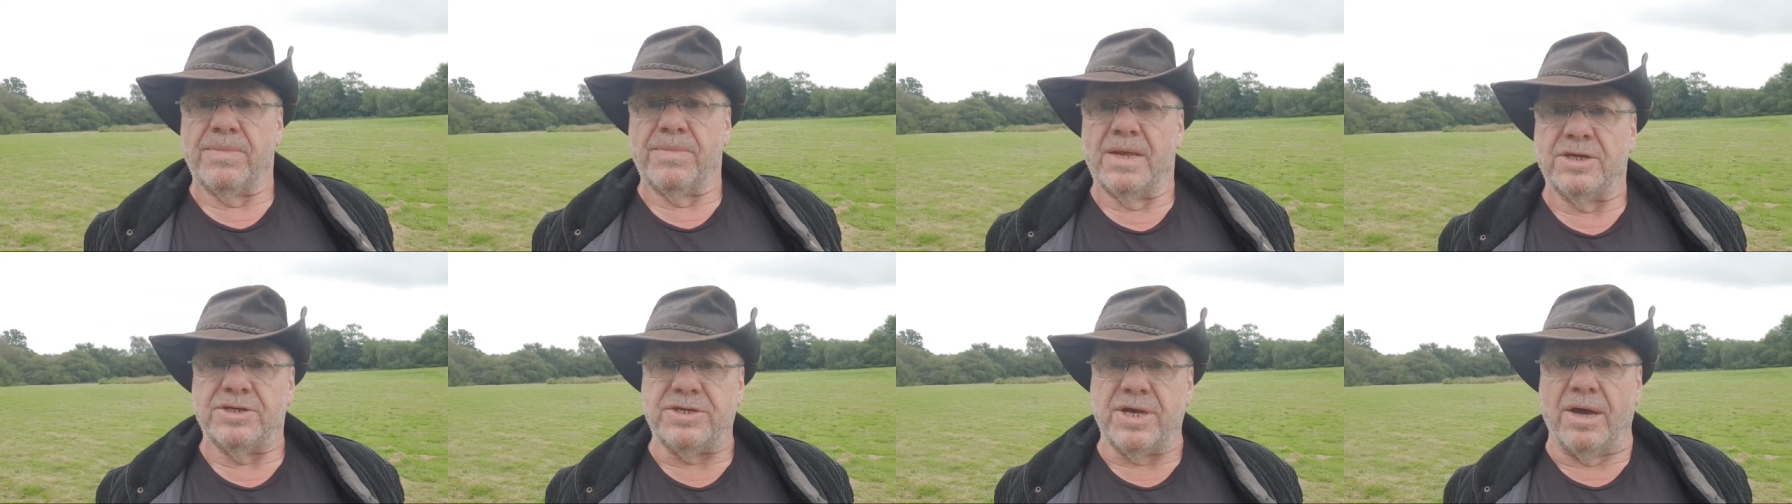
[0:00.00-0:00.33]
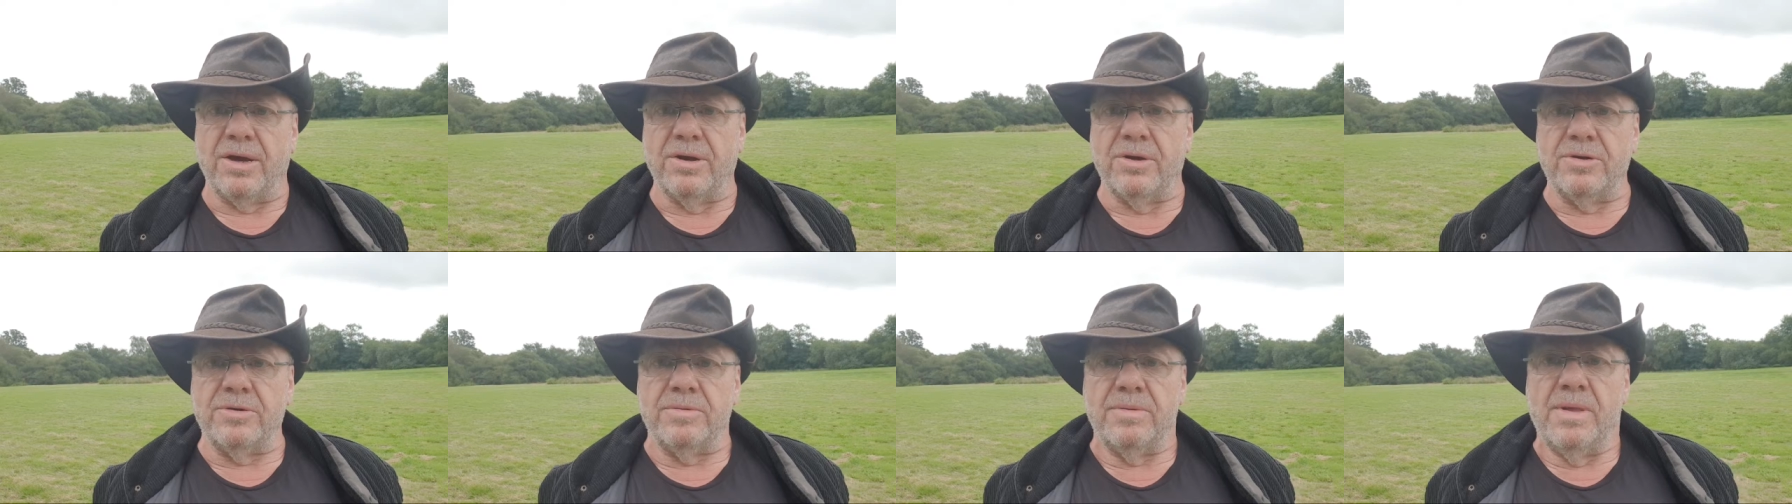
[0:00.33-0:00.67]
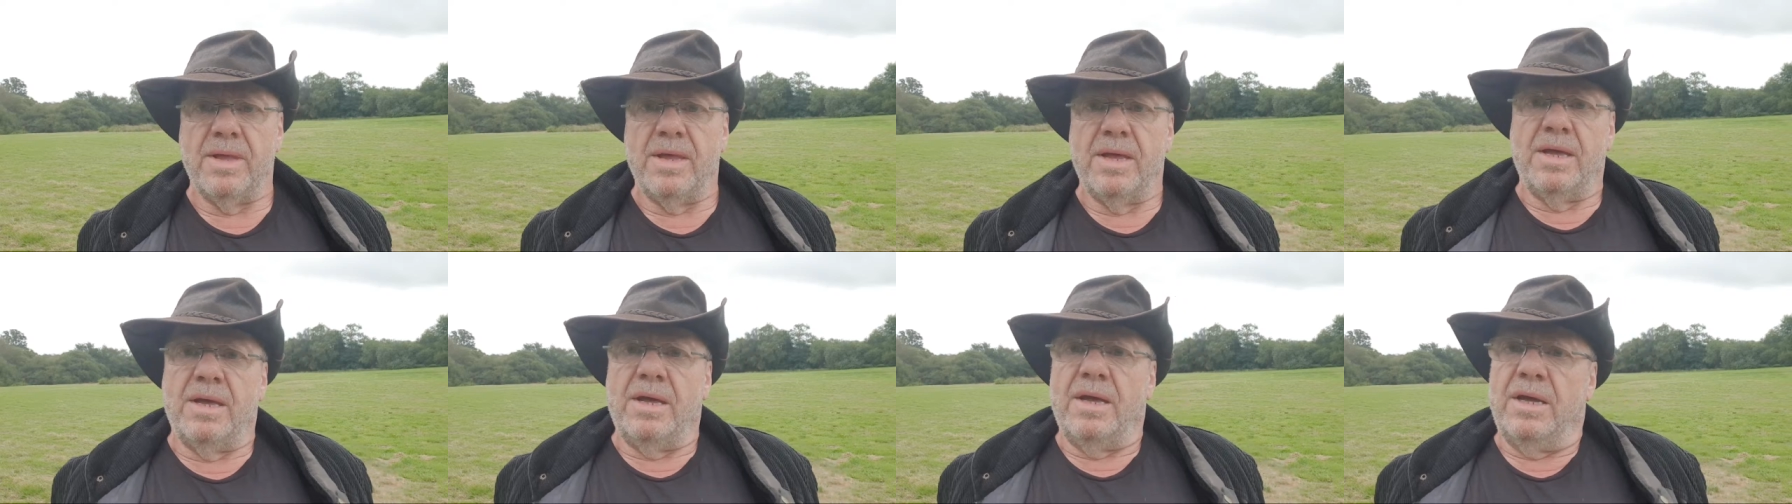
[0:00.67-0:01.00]
So,
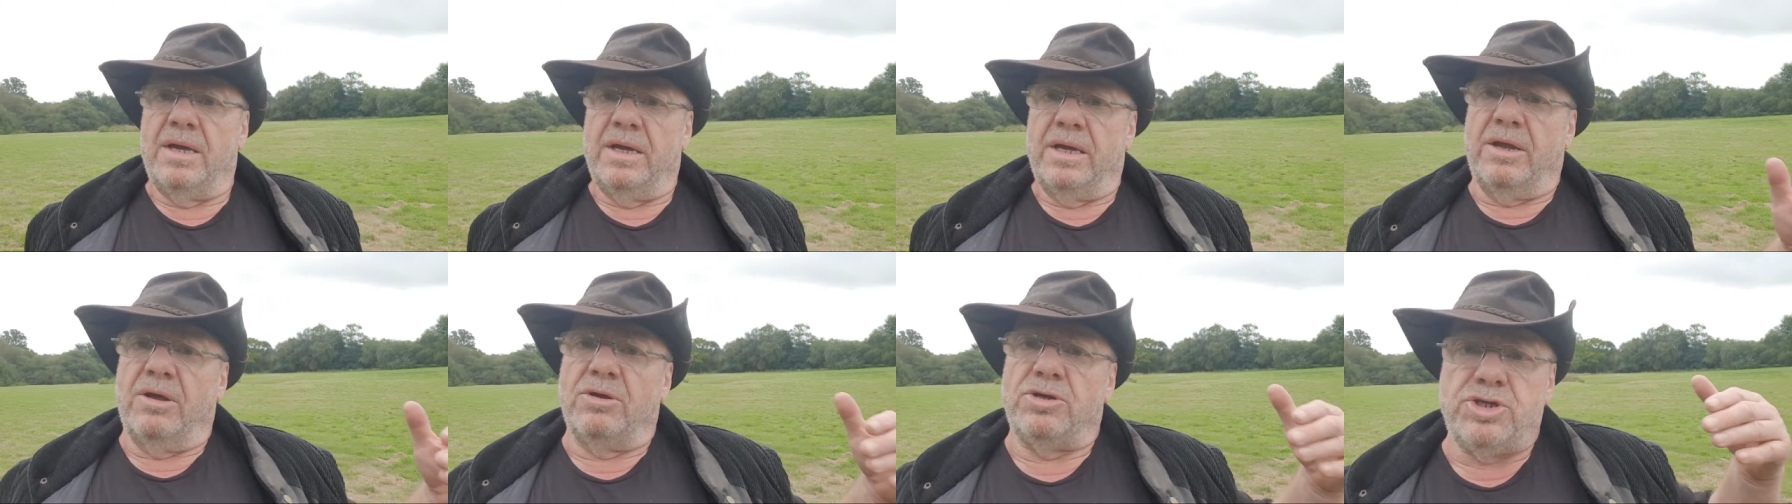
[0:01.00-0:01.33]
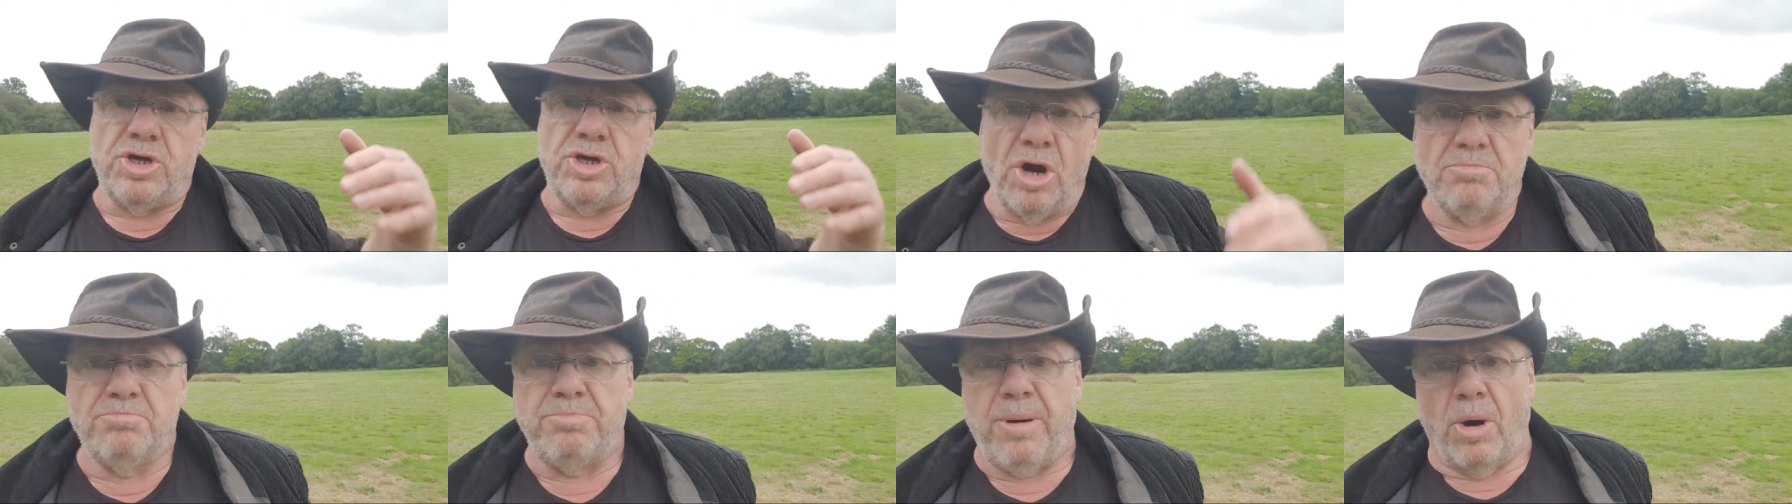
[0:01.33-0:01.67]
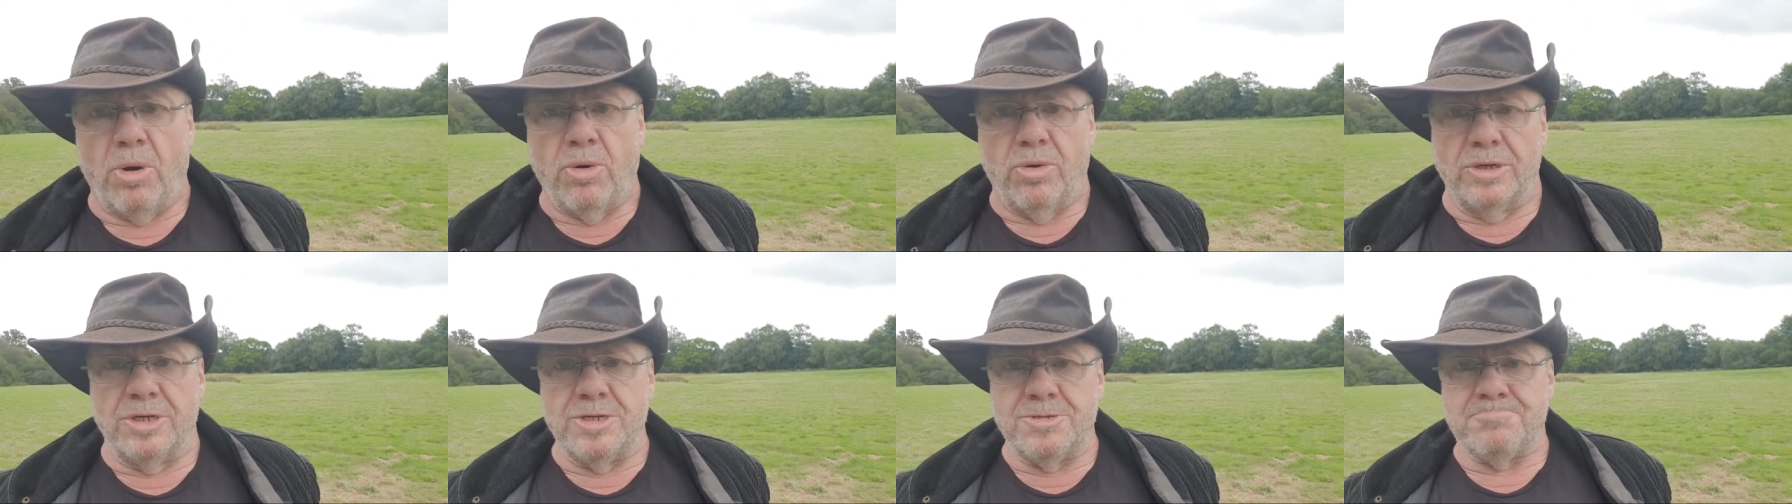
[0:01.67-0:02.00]
John
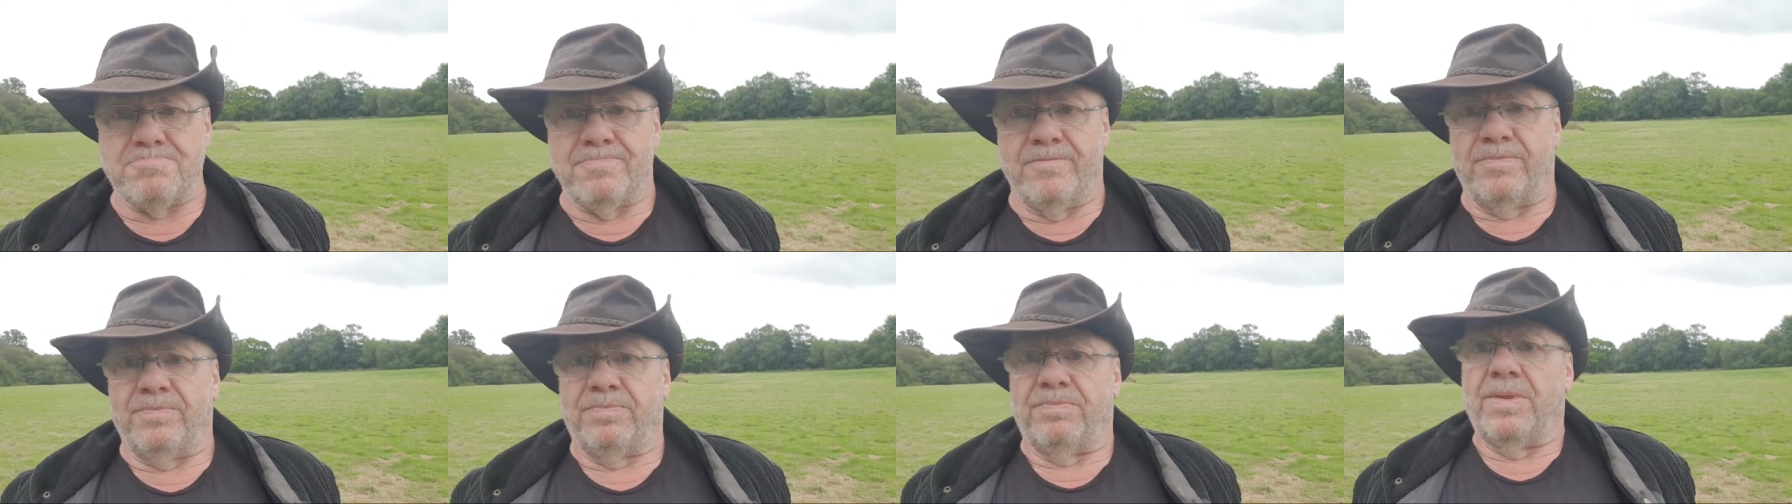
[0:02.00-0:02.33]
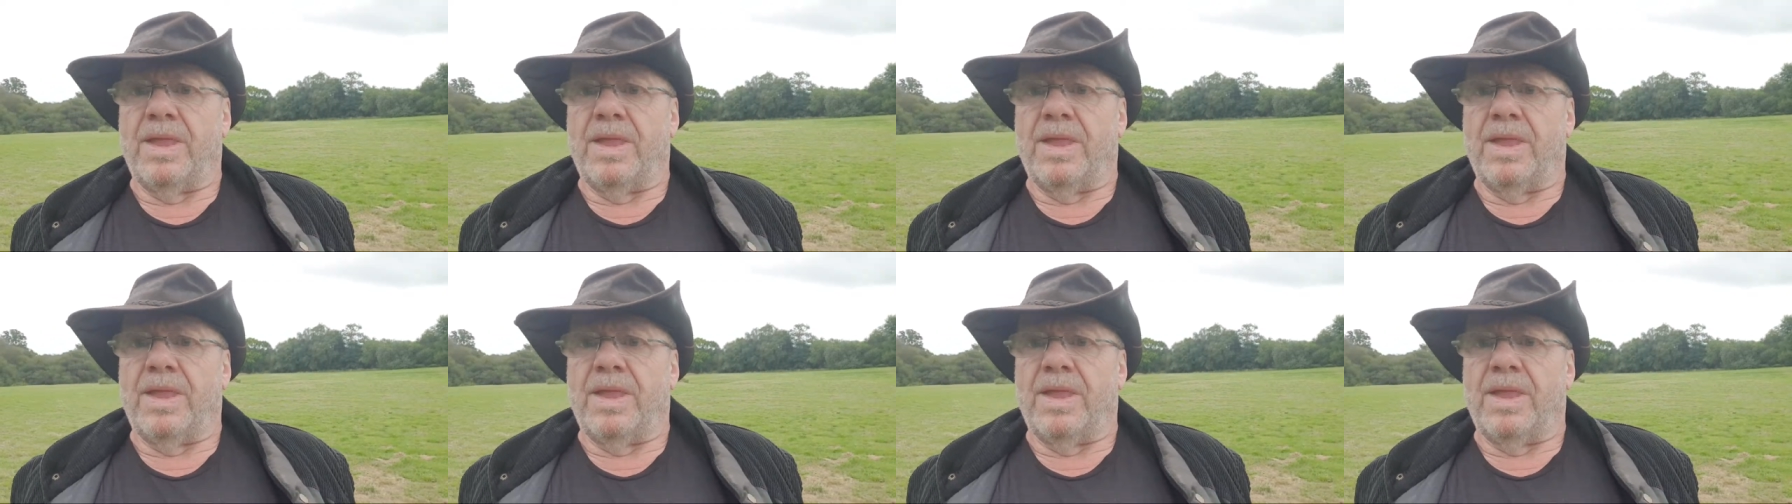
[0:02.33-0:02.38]
Bolton,